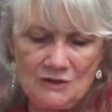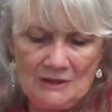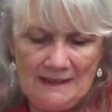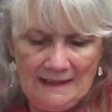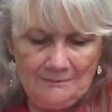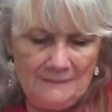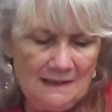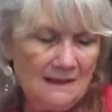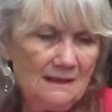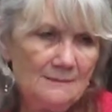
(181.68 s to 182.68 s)
to him,
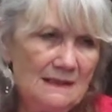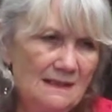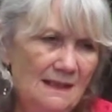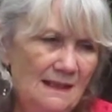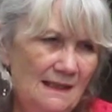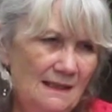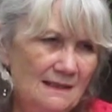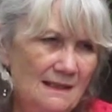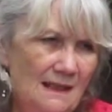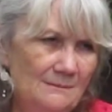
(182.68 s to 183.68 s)
but that he
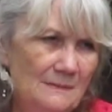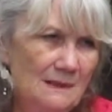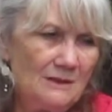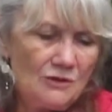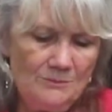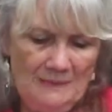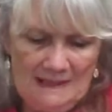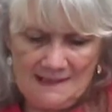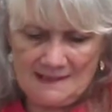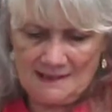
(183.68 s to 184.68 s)
had come to
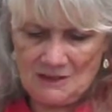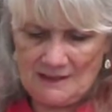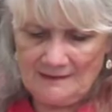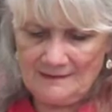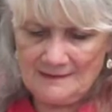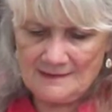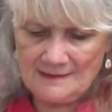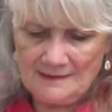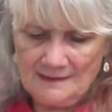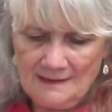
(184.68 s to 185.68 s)
minister to
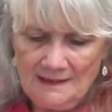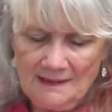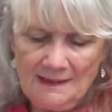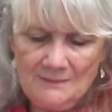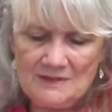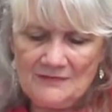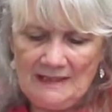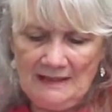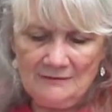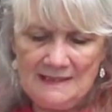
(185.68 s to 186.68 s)
others. It was for
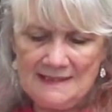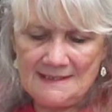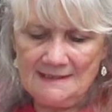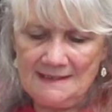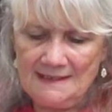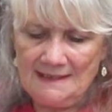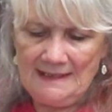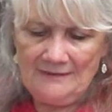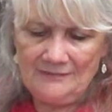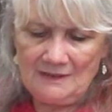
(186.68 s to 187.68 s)
that reason that he had
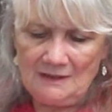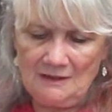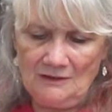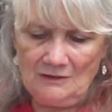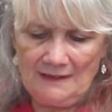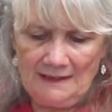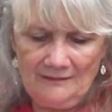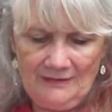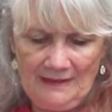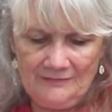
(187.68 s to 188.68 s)
left the glory
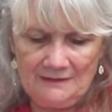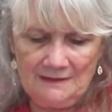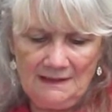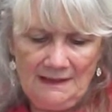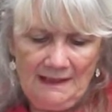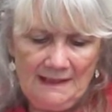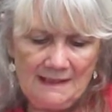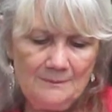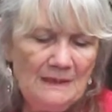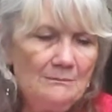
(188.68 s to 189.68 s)
of heaven and
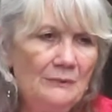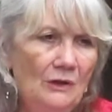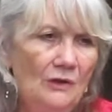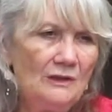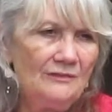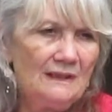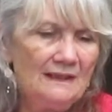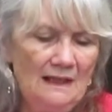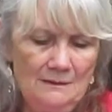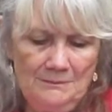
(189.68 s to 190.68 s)
had been born of a
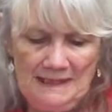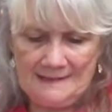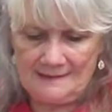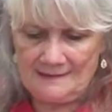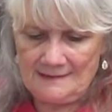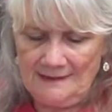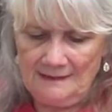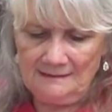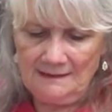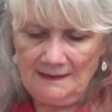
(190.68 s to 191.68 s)
young peasant
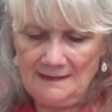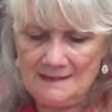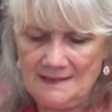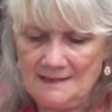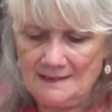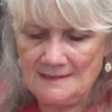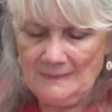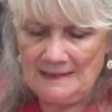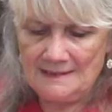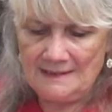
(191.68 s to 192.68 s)
girl in a dirty,
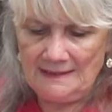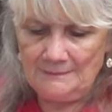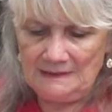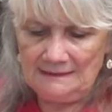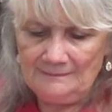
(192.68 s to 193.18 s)
smelly stable.